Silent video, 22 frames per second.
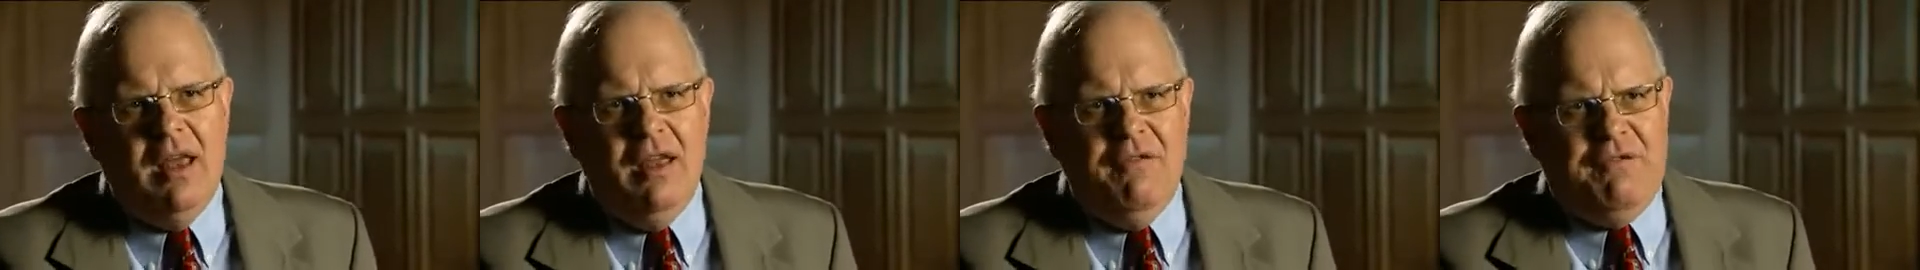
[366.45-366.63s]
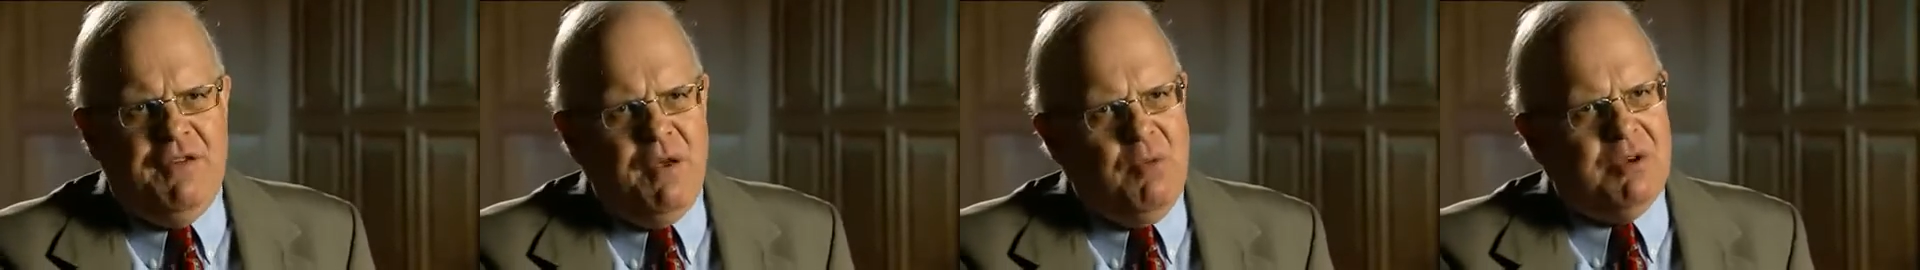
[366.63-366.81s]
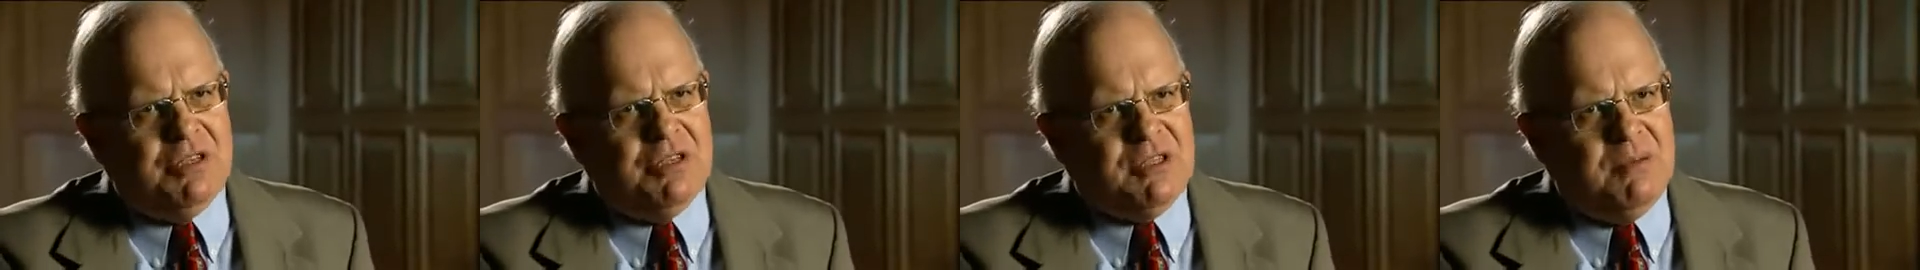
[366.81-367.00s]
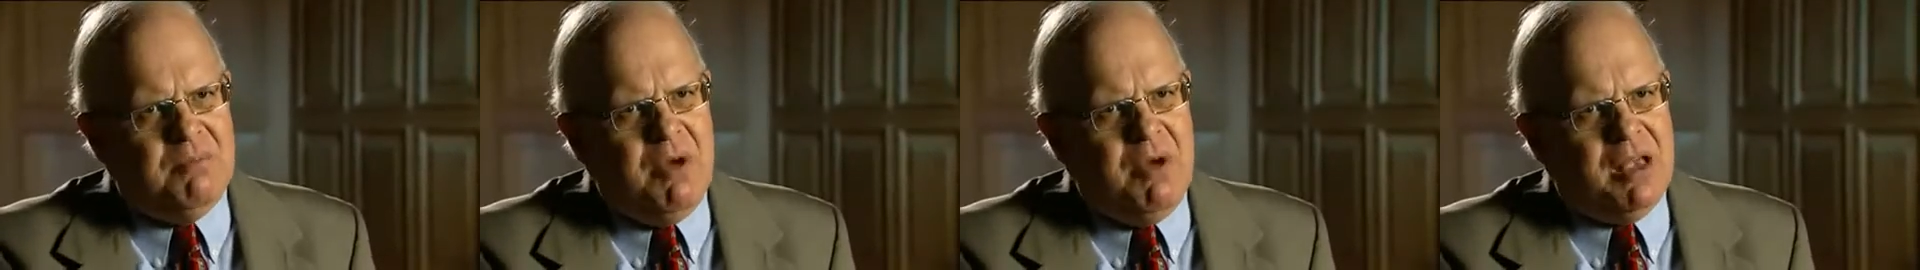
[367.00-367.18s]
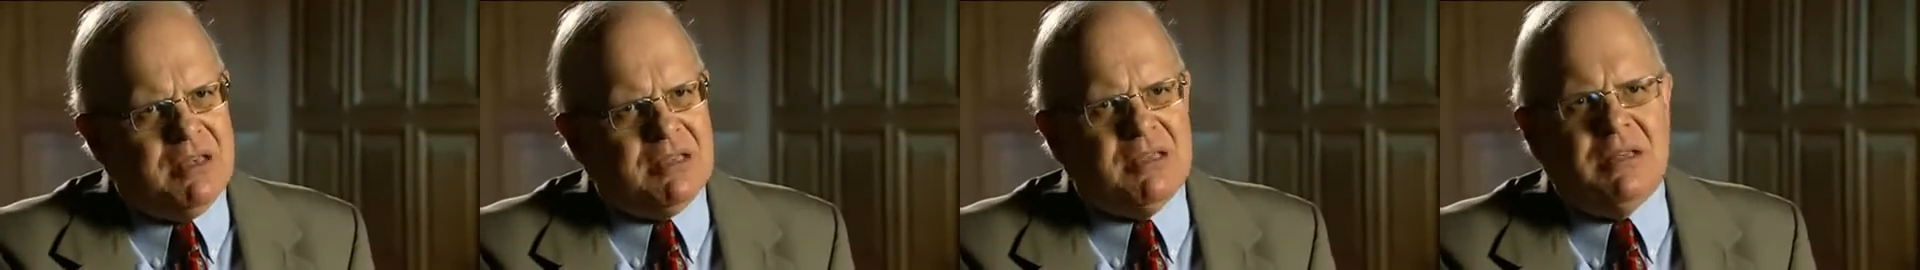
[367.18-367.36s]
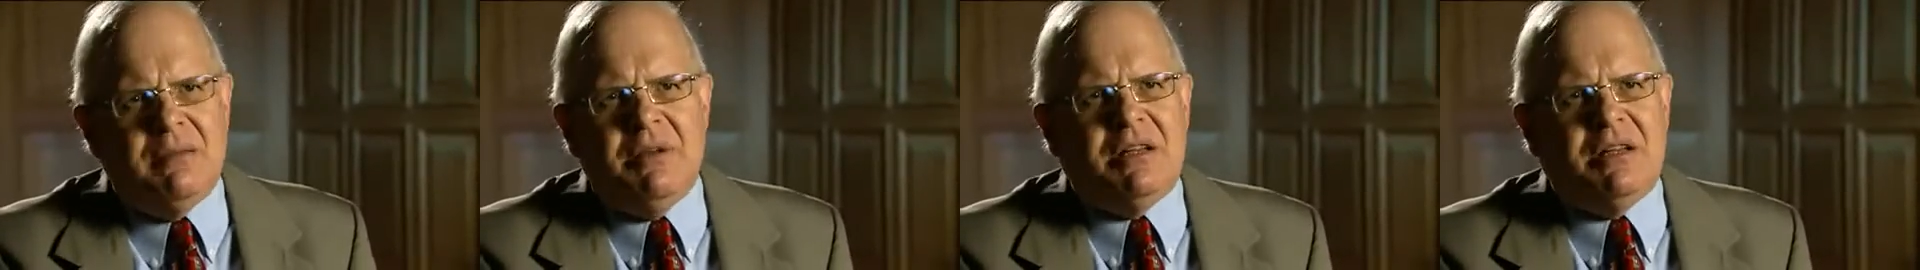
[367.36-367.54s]
If he was a
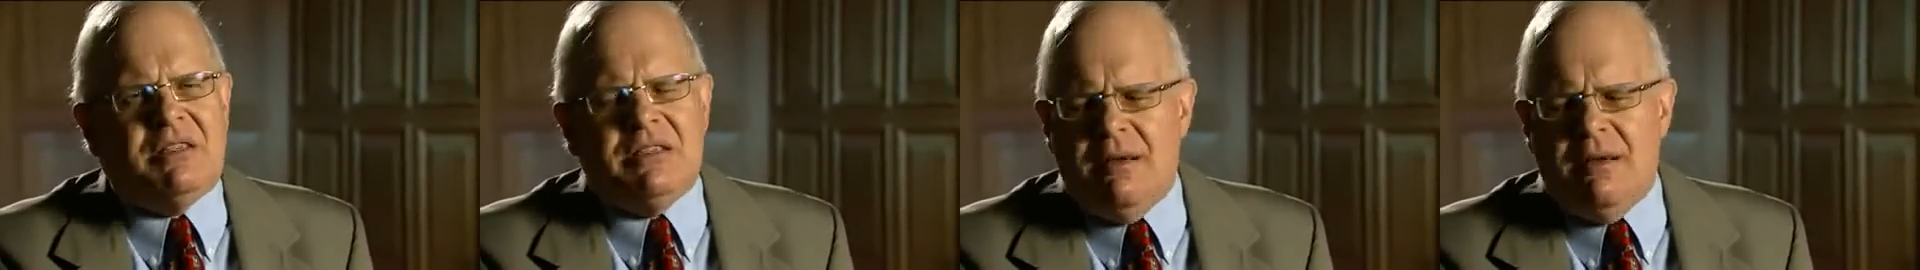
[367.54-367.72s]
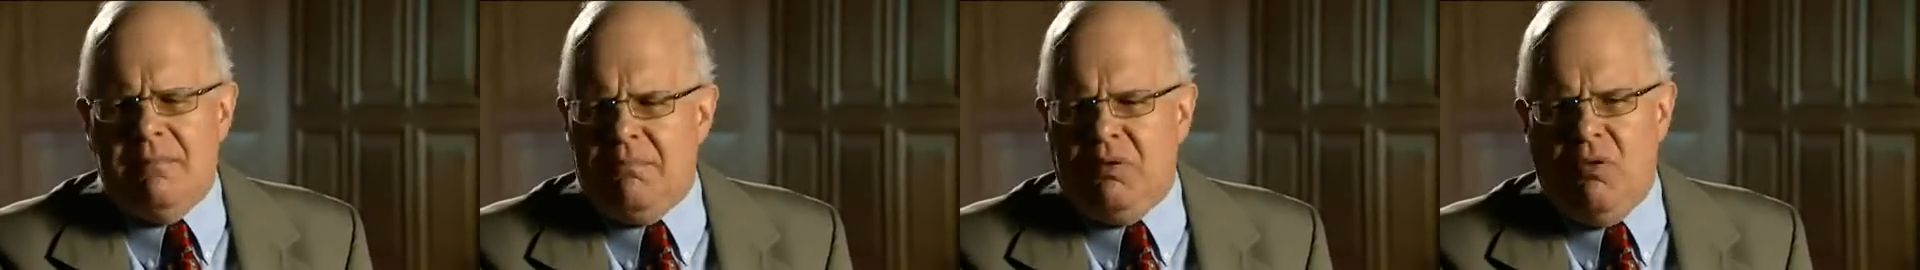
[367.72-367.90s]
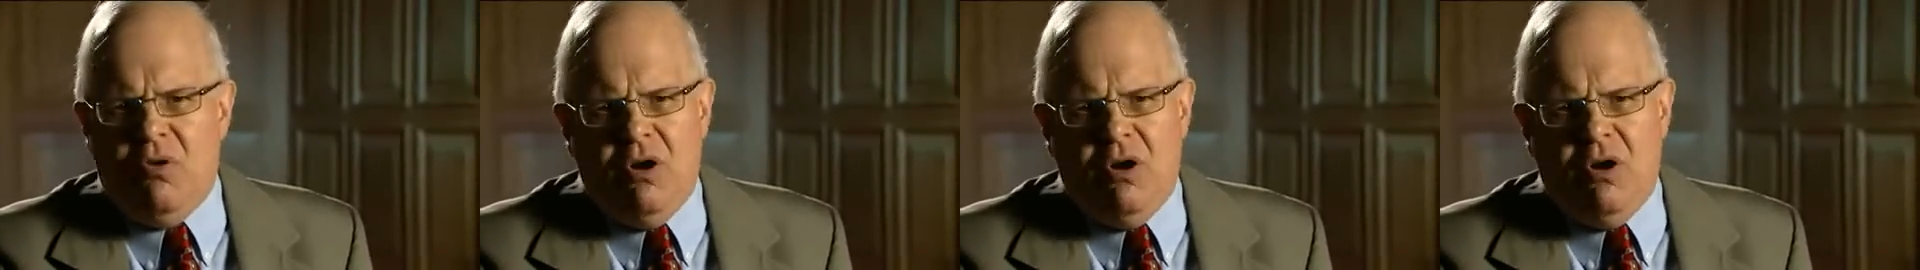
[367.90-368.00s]
Muslim at some